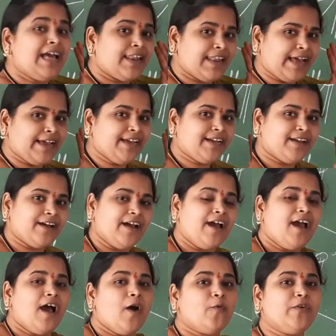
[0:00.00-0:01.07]
Like
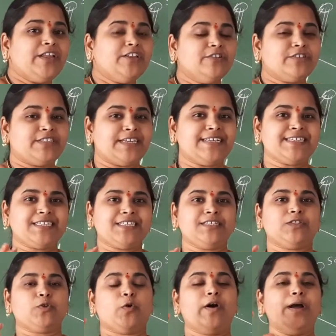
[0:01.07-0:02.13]
when you
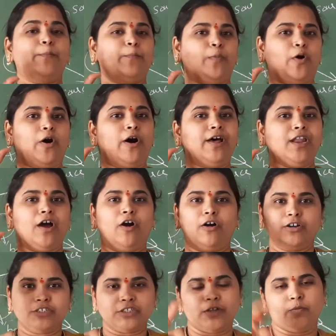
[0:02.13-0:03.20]
just throw a ball
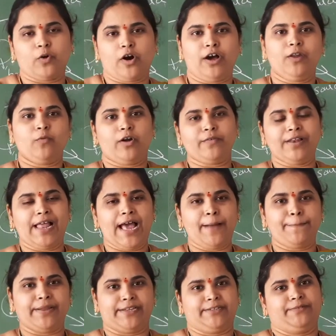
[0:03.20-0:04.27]
onto the wall, what will
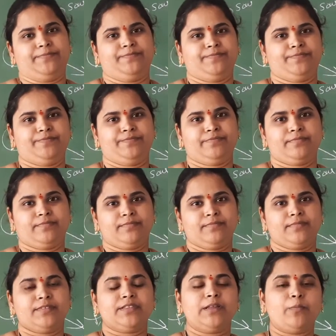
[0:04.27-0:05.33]
happen?
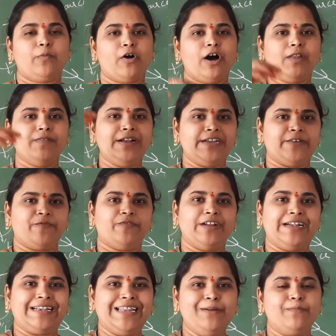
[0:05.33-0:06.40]
The ball will
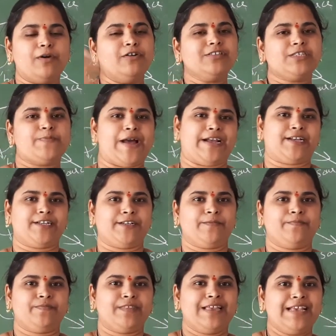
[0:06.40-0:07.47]
definitely bounce back.
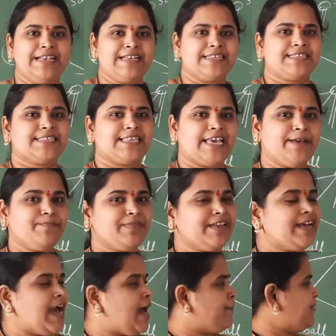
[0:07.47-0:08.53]
Same
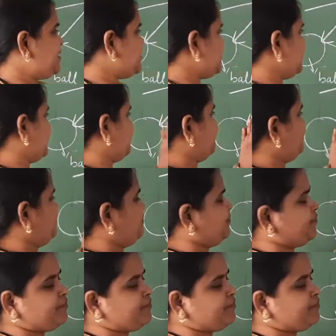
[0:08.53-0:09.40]
thing happens here.